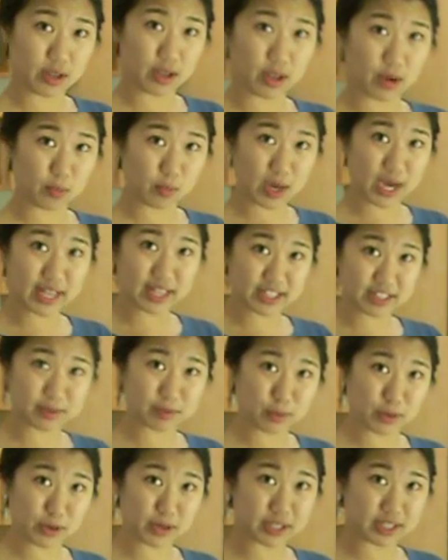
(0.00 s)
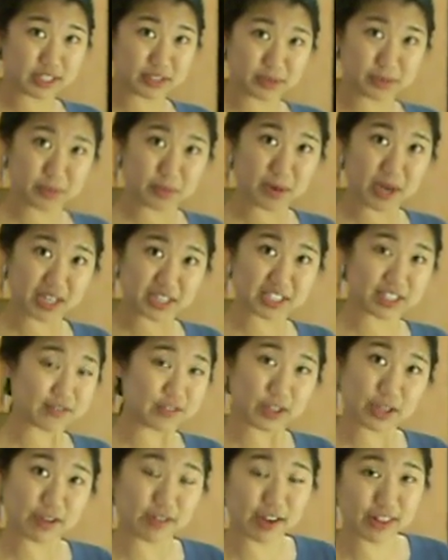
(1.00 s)
and why it's important to watch this
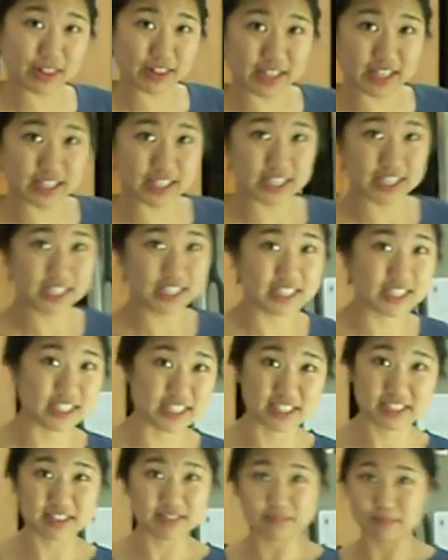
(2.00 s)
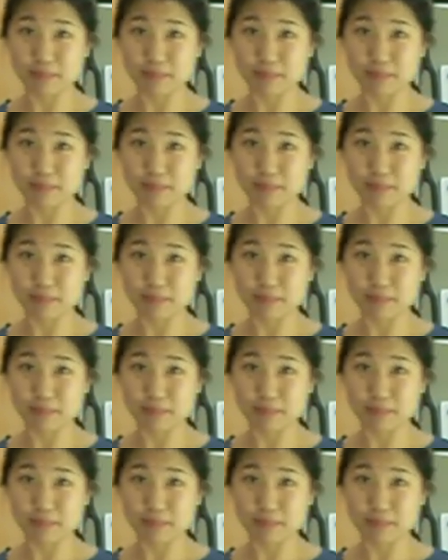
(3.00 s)
video rather than just